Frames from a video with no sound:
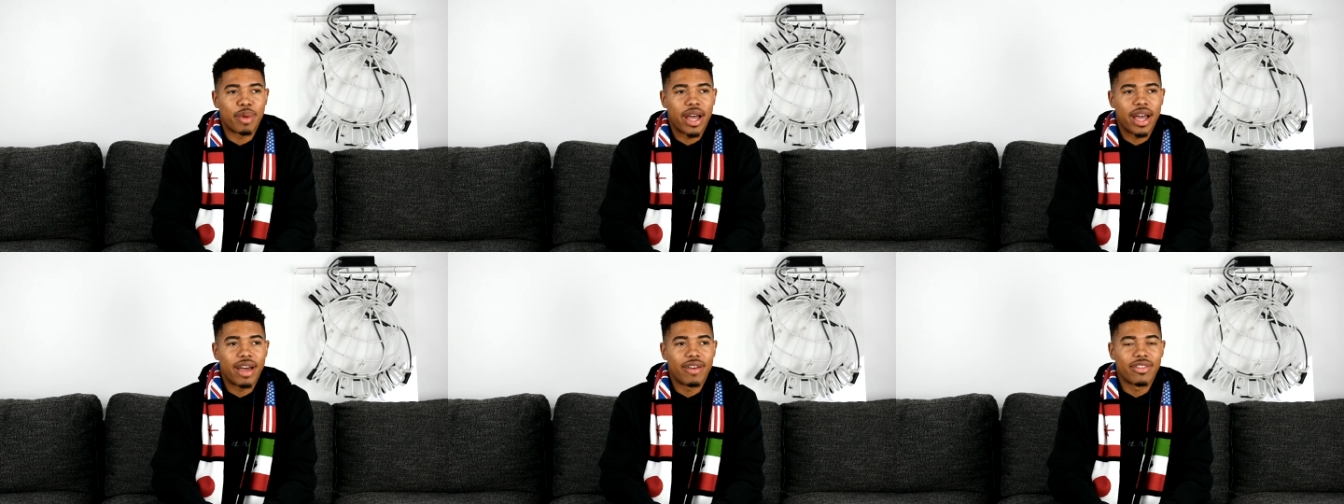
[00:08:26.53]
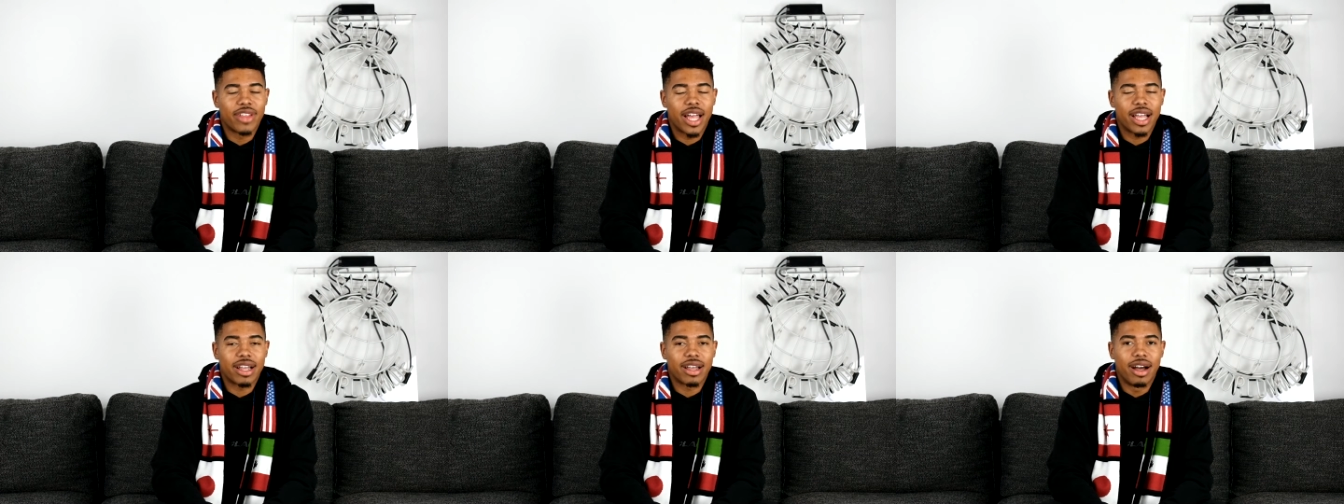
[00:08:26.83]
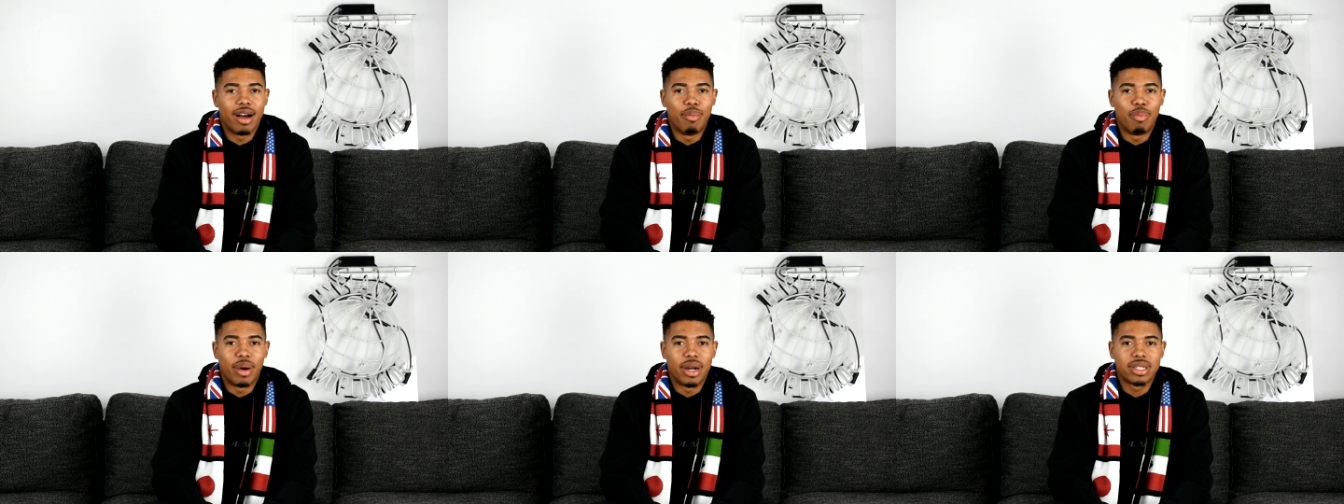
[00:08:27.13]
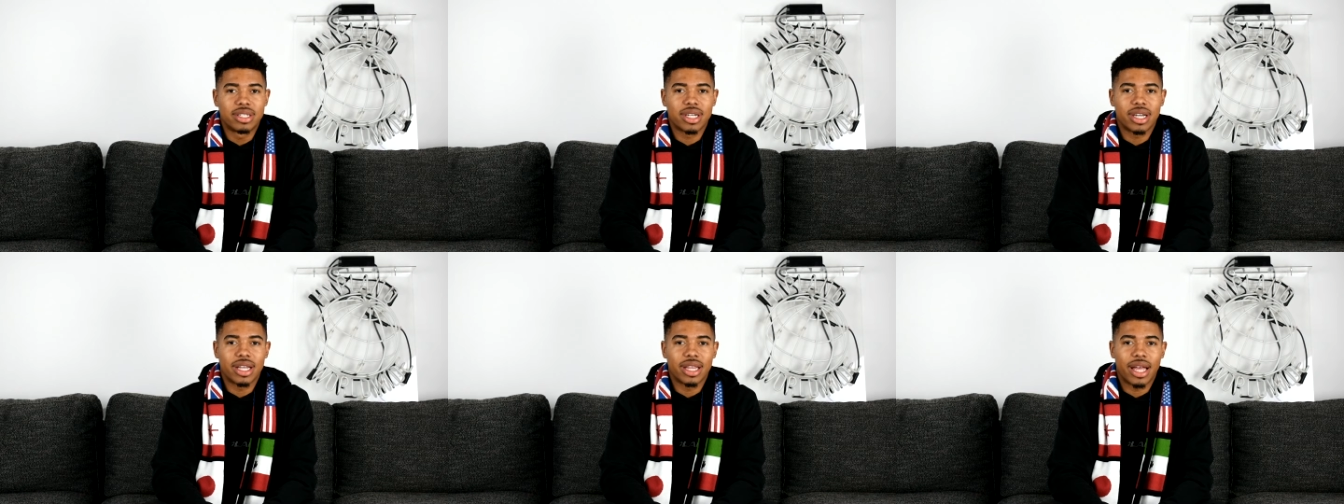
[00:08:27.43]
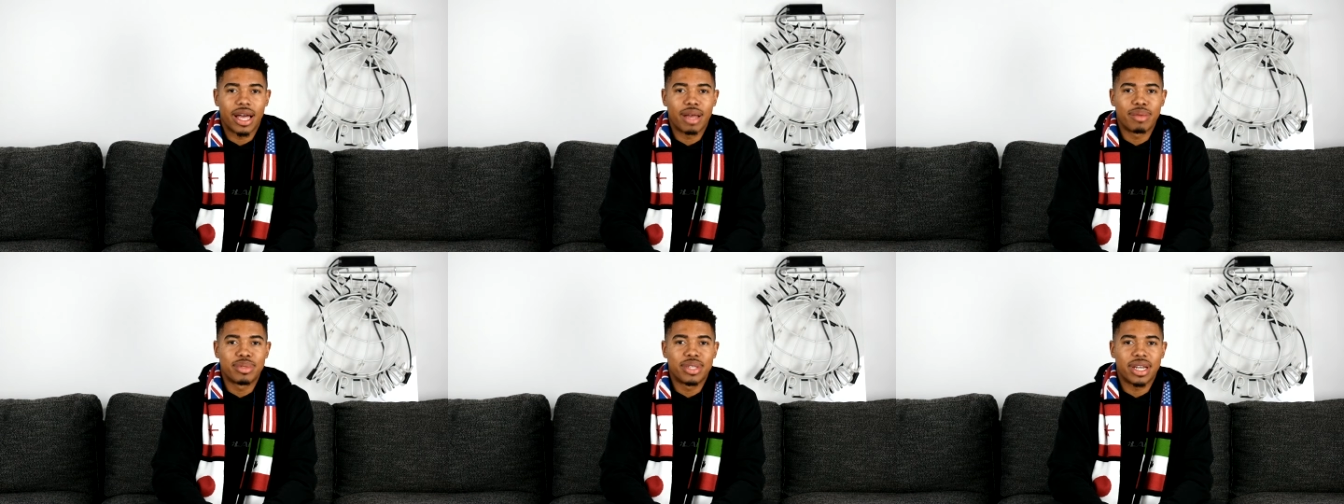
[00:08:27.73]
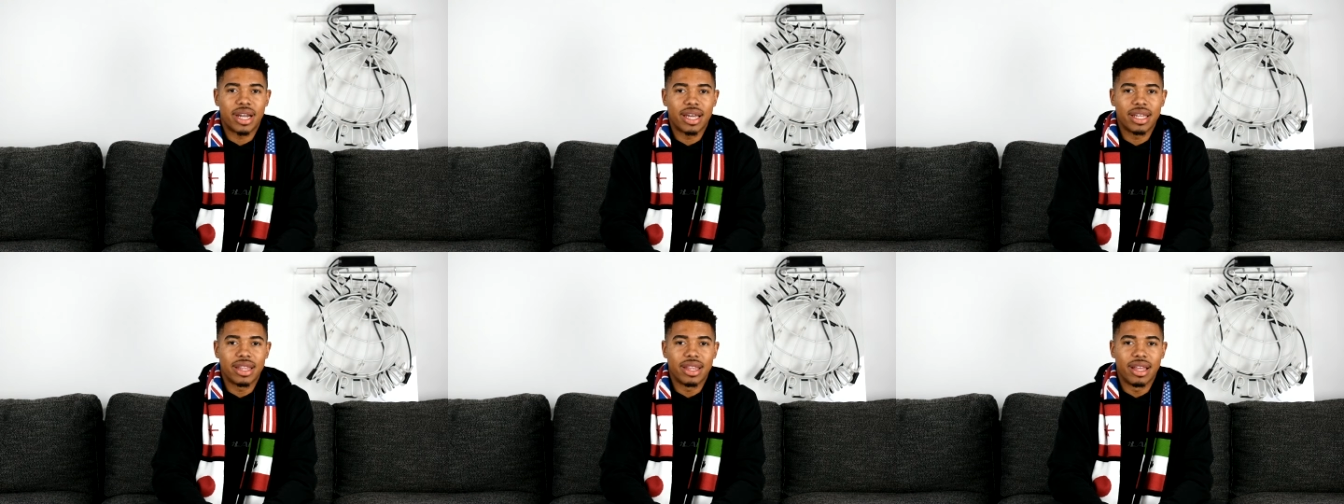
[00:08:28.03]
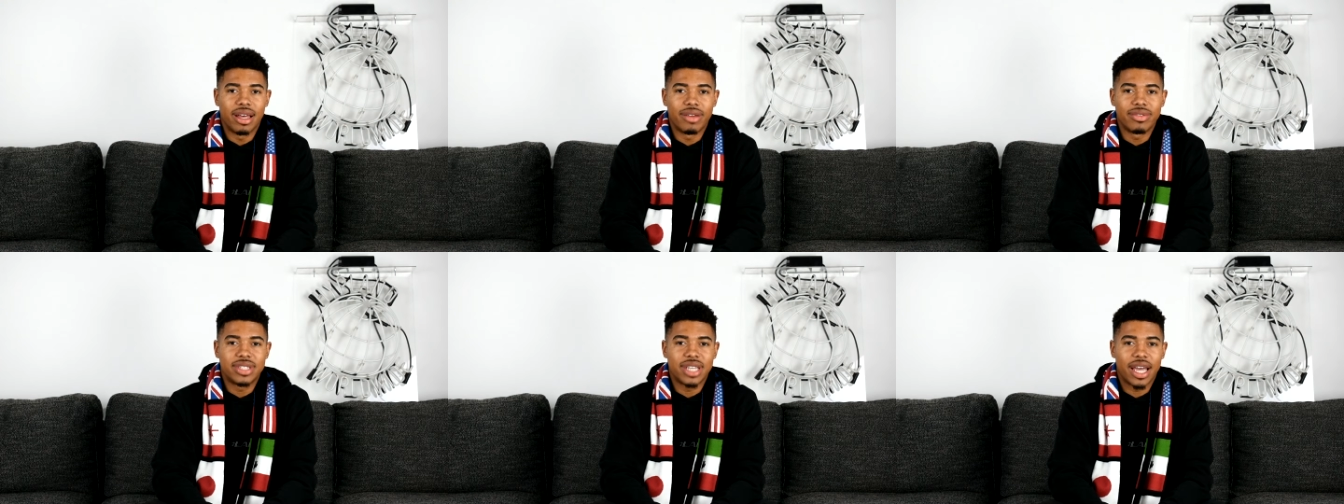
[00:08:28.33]
I have like a bunch of collabs that I'd
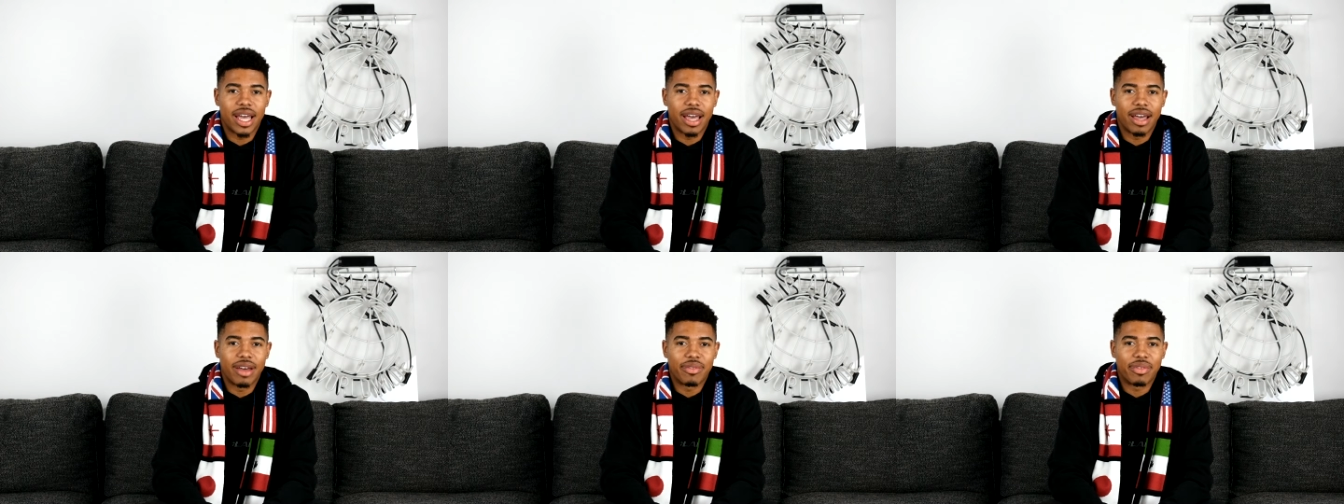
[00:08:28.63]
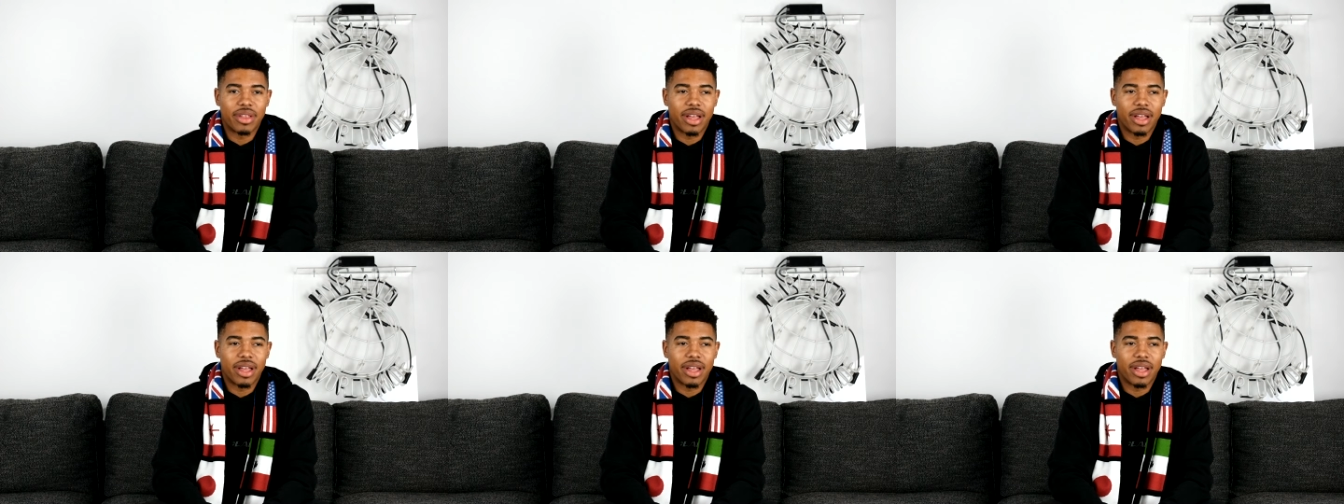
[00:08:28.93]
love to have.